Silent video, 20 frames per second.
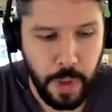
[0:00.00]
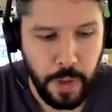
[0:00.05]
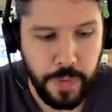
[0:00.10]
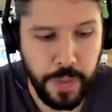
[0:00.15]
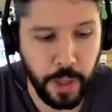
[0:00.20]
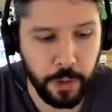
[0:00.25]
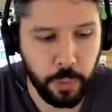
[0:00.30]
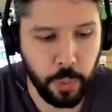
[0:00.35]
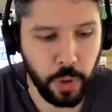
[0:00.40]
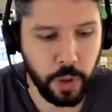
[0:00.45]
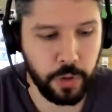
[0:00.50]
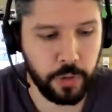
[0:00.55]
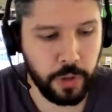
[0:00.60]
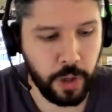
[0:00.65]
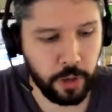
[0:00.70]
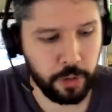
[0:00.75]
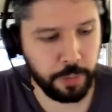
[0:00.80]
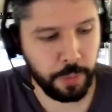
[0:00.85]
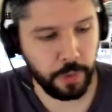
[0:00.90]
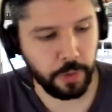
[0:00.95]
network
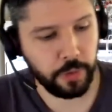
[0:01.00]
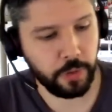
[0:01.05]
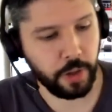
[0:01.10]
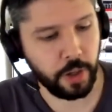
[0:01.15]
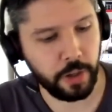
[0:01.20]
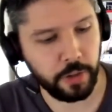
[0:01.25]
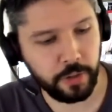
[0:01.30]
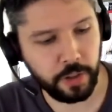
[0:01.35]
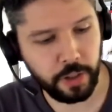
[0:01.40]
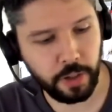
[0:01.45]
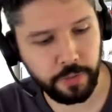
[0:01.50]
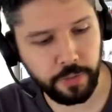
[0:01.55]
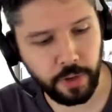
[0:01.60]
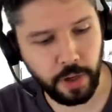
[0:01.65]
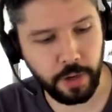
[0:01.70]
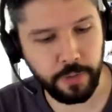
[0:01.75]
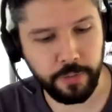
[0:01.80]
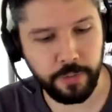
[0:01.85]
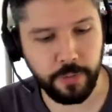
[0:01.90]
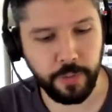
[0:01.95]
assessments. And as I said,
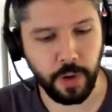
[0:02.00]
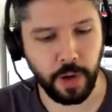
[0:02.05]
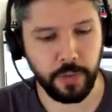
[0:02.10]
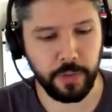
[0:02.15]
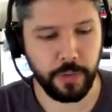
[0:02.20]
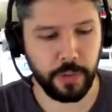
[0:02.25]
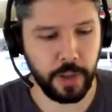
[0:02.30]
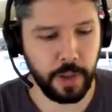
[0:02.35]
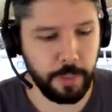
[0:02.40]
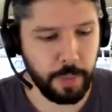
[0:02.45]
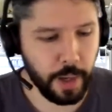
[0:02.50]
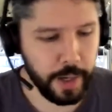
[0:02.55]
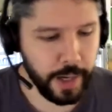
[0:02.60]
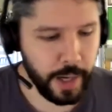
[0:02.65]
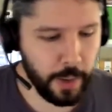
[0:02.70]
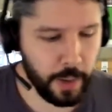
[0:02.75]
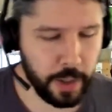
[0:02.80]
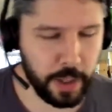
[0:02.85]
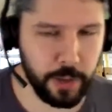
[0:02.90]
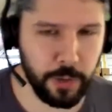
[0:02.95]
I think by
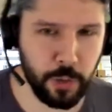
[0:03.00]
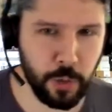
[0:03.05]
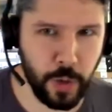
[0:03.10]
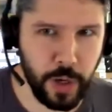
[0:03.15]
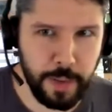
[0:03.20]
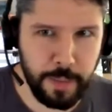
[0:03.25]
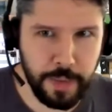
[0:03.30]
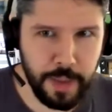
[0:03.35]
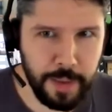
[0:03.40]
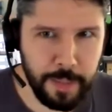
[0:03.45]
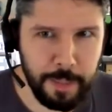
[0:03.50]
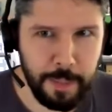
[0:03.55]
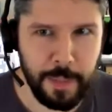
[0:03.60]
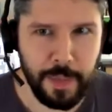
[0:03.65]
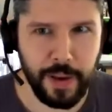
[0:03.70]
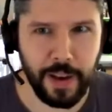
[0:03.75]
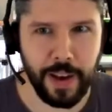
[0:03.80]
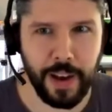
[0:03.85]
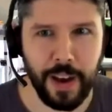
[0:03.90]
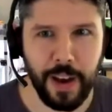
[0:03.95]
now I can dream them.
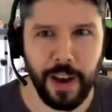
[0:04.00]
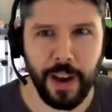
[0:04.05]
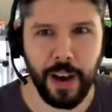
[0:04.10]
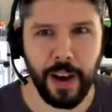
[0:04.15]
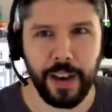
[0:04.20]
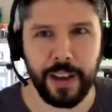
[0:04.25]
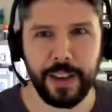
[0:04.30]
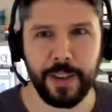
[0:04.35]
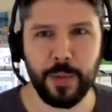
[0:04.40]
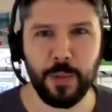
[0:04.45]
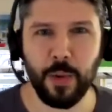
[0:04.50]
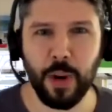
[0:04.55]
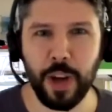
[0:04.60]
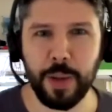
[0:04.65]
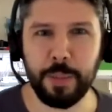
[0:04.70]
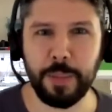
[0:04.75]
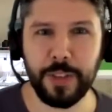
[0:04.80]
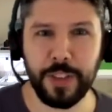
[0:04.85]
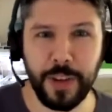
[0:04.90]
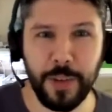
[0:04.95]
I can
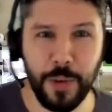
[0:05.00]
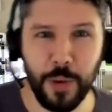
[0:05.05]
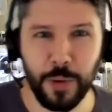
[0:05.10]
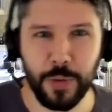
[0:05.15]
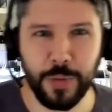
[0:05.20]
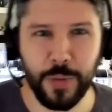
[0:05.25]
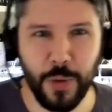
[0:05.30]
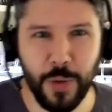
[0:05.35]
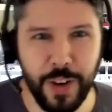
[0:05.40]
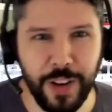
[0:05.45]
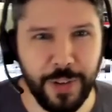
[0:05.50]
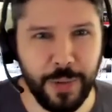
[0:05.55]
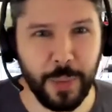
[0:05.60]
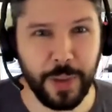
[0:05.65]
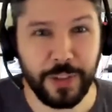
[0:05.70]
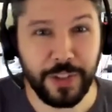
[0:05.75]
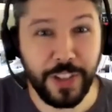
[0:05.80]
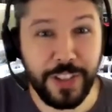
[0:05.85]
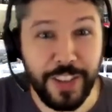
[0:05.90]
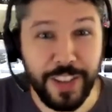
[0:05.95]
write materials for it,
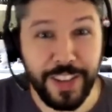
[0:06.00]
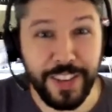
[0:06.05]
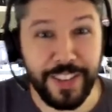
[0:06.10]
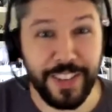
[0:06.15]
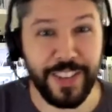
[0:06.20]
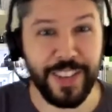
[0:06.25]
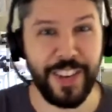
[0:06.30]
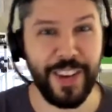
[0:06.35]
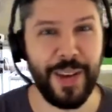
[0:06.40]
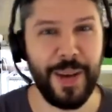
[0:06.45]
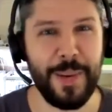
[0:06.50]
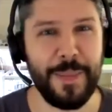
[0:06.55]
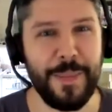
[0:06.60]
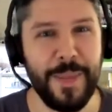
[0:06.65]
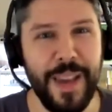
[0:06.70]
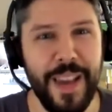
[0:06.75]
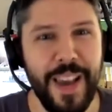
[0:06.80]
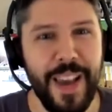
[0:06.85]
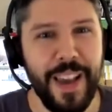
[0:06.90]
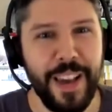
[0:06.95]
which I did.
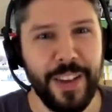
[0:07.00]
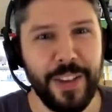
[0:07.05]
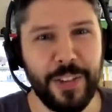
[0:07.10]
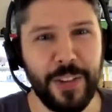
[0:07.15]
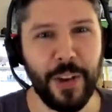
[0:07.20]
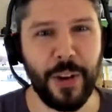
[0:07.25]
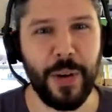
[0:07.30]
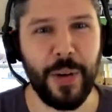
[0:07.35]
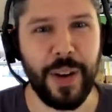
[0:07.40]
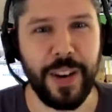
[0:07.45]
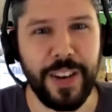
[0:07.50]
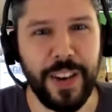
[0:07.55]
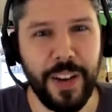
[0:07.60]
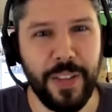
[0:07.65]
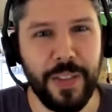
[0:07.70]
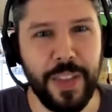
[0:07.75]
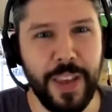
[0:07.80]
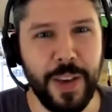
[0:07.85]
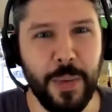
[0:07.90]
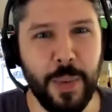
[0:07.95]
So
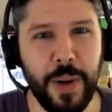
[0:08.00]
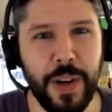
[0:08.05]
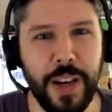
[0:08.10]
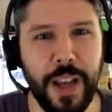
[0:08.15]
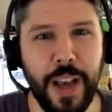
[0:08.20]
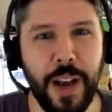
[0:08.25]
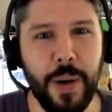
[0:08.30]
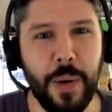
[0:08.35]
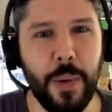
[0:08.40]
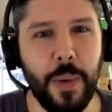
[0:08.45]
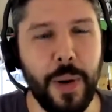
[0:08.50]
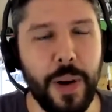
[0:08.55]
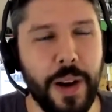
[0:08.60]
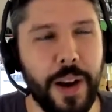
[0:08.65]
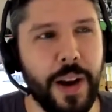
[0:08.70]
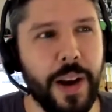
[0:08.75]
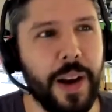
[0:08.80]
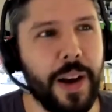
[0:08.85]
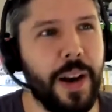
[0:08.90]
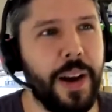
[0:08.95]
I think we're now,
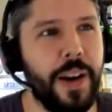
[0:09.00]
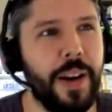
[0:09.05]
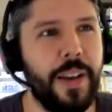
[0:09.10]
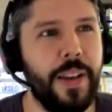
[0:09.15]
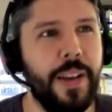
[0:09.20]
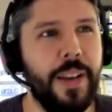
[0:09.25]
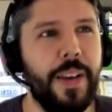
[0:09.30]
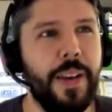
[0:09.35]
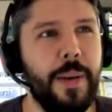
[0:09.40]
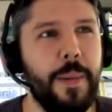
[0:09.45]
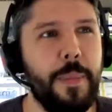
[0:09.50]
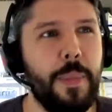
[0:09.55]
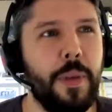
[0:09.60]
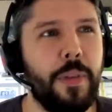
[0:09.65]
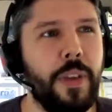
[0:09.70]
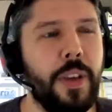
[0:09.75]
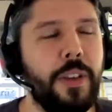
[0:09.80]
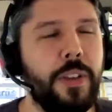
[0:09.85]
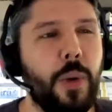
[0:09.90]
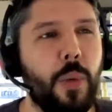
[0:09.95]
I
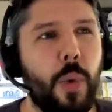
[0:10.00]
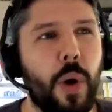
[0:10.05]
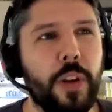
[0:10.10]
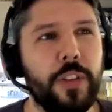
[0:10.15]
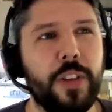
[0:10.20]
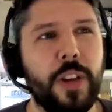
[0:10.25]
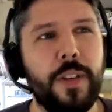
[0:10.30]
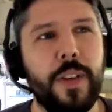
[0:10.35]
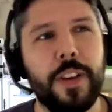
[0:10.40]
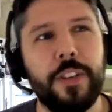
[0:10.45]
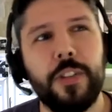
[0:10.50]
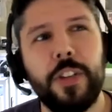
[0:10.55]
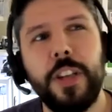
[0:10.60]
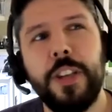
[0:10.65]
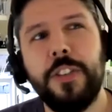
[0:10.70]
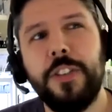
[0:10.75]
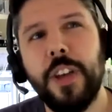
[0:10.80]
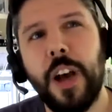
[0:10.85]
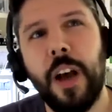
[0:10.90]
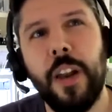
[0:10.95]
think the ones that I've
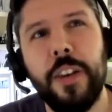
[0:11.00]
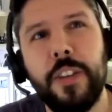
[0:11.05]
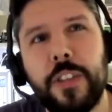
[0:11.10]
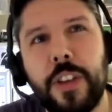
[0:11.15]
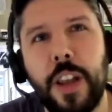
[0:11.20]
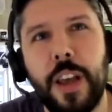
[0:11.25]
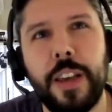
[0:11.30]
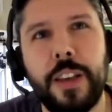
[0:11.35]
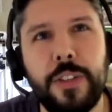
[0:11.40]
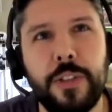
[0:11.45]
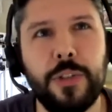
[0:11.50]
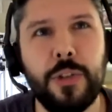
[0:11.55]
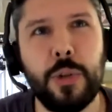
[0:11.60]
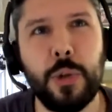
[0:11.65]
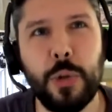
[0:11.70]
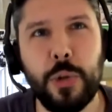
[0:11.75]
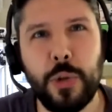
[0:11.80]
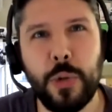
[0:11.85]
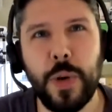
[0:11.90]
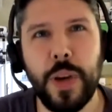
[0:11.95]
actually done is like
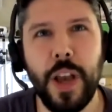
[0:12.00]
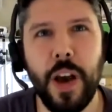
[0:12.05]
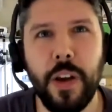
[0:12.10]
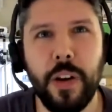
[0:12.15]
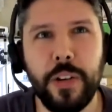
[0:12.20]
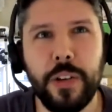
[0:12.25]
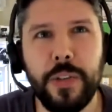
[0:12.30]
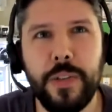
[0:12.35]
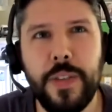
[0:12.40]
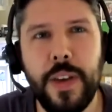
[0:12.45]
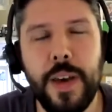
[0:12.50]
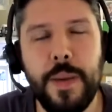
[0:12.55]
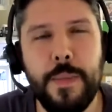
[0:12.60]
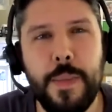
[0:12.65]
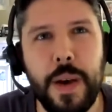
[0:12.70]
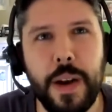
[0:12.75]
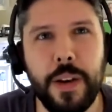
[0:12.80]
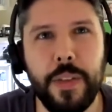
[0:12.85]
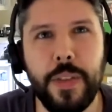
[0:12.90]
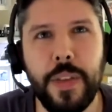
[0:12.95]
200-300 of
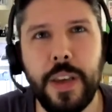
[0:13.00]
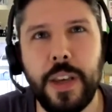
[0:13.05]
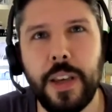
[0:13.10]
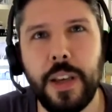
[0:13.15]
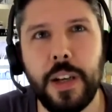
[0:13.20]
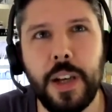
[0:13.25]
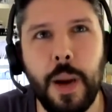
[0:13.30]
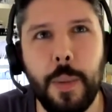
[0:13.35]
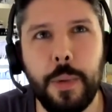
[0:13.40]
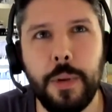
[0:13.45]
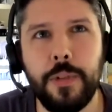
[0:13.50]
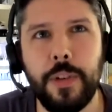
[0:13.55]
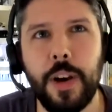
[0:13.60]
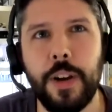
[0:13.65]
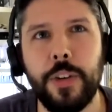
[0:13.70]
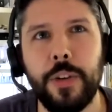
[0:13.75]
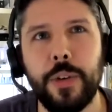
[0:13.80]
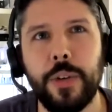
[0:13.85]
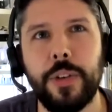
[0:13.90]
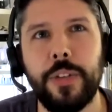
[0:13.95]
them, and I think a couple of
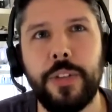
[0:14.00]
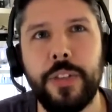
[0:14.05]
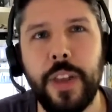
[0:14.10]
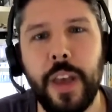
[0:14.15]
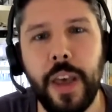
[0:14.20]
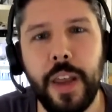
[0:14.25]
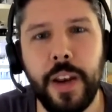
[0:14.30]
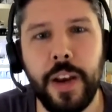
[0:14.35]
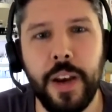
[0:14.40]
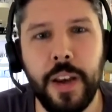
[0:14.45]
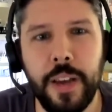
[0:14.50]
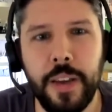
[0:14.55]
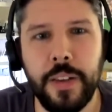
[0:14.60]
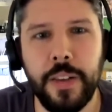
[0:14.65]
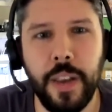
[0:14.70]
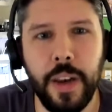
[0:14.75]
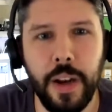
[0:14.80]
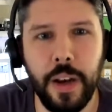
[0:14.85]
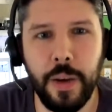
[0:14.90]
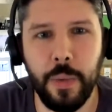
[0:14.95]
hundred that
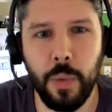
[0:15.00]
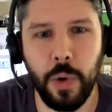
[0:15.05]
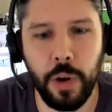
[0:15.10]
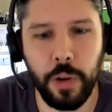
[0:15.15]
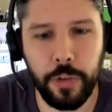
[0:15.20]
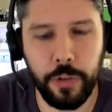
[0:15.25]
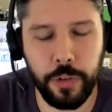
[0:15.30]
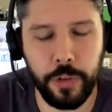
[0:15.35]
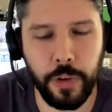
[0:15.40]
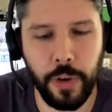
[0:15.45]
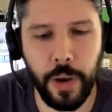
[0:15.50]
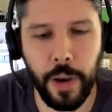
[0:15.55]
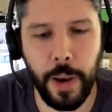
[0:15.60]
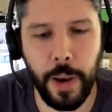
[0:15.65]
I was